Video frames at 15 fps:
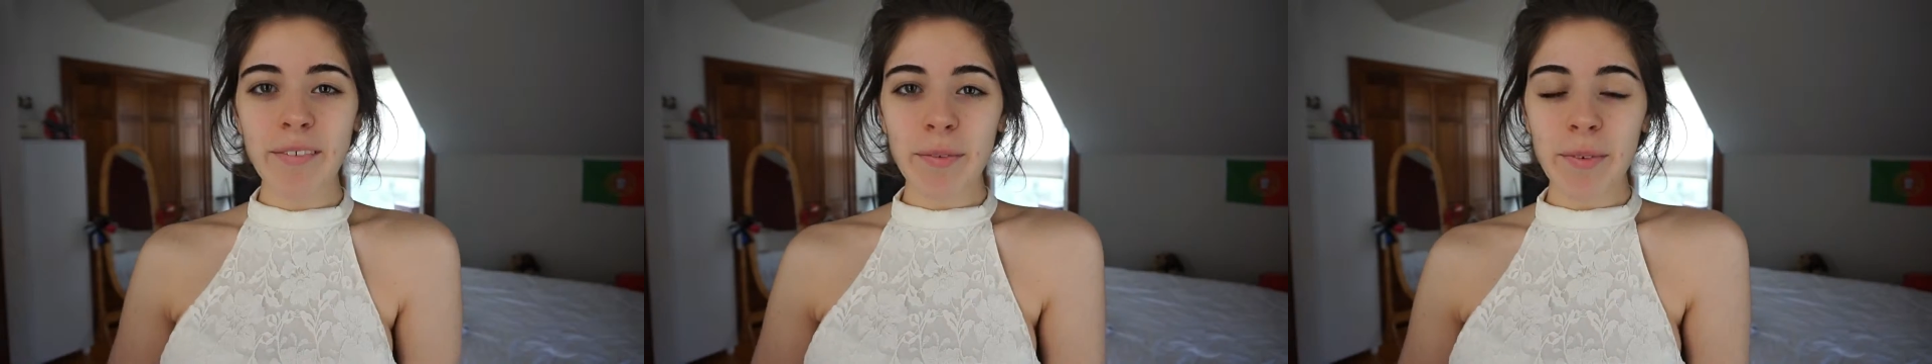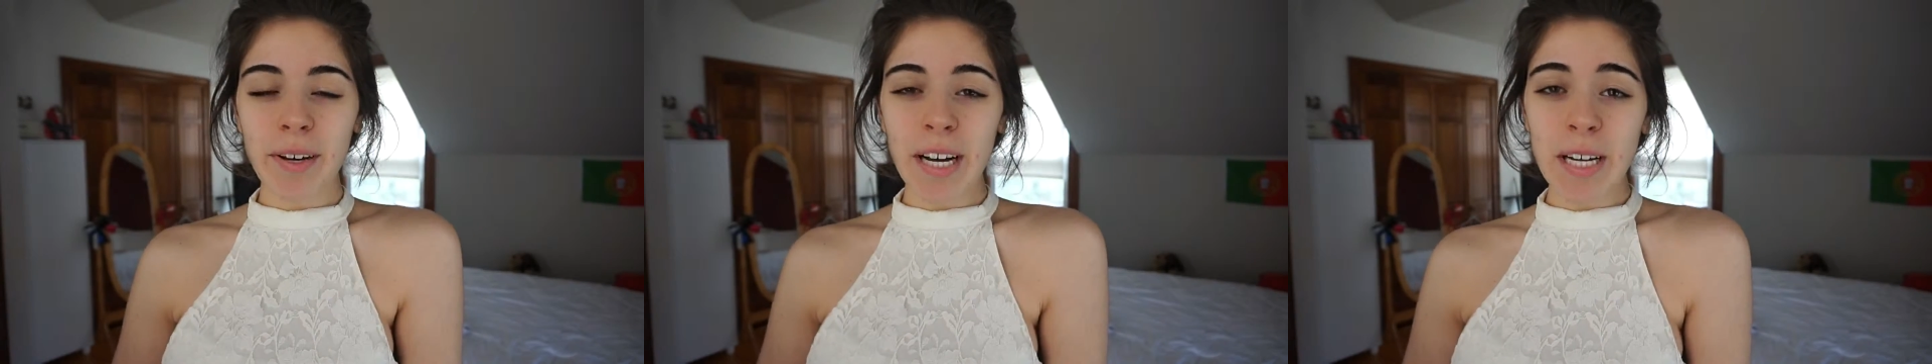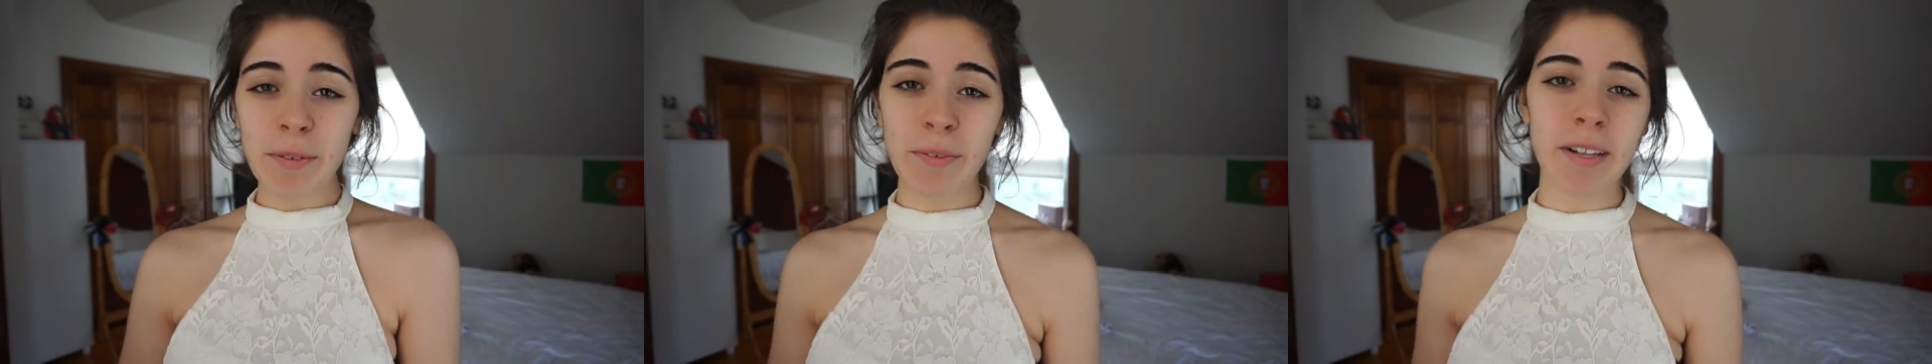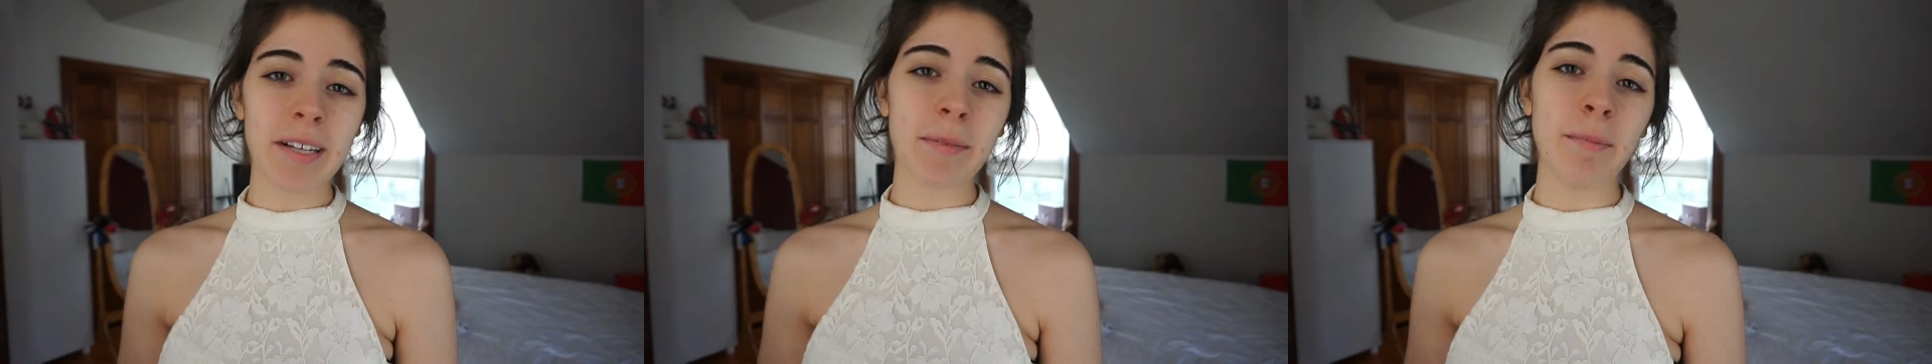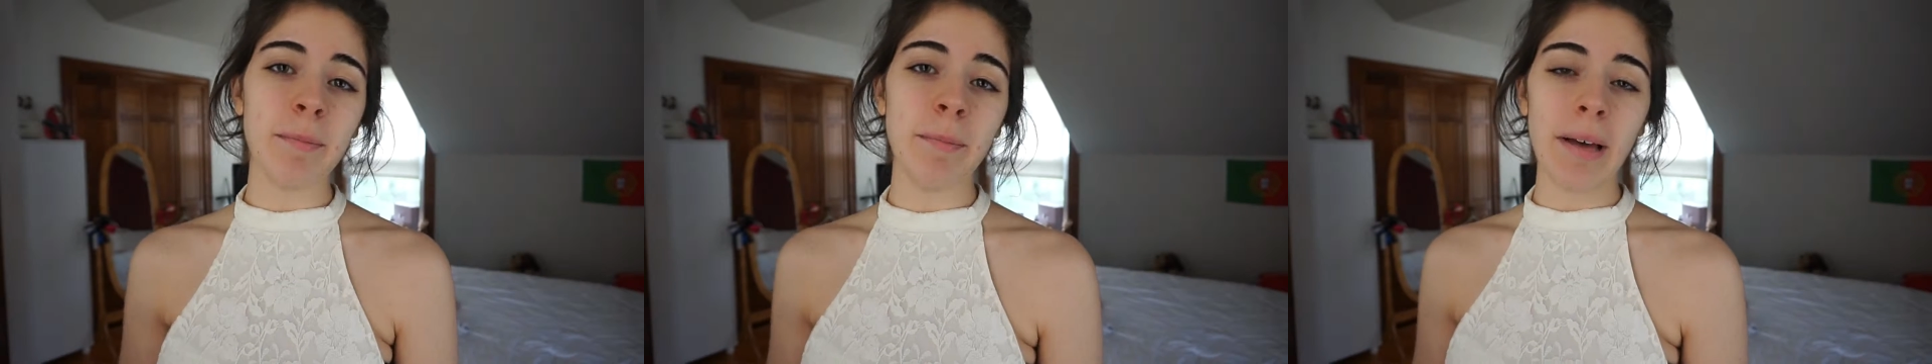everyone,
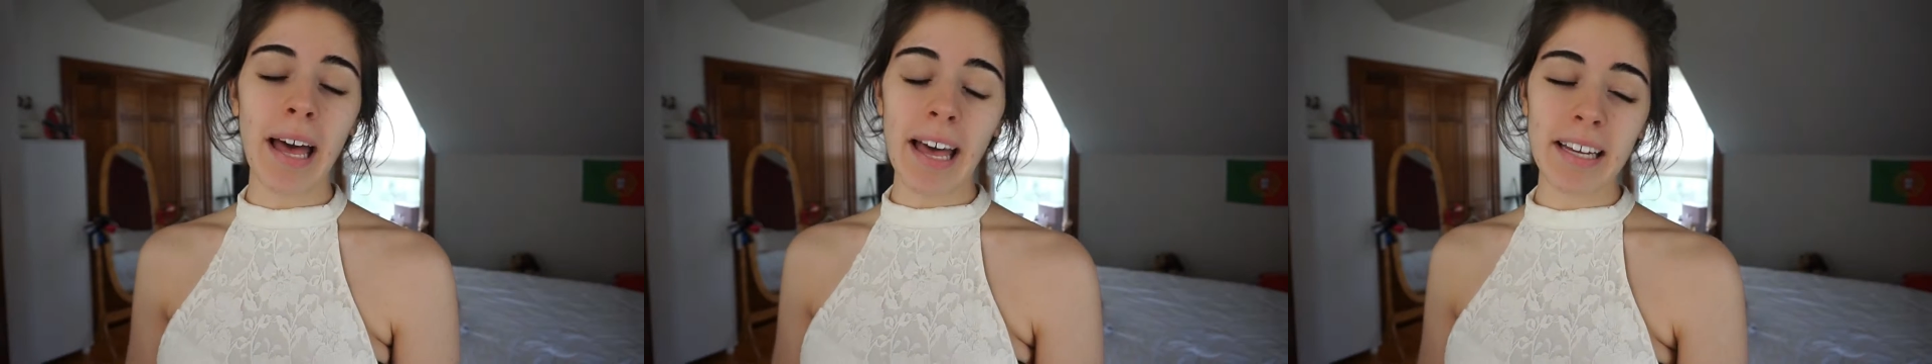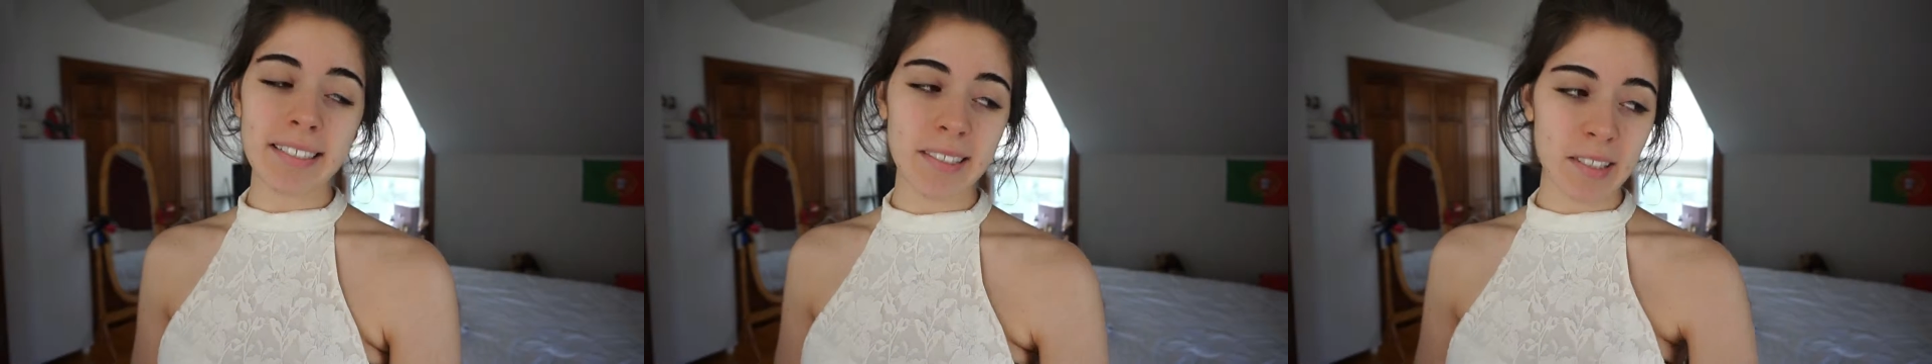welcome back.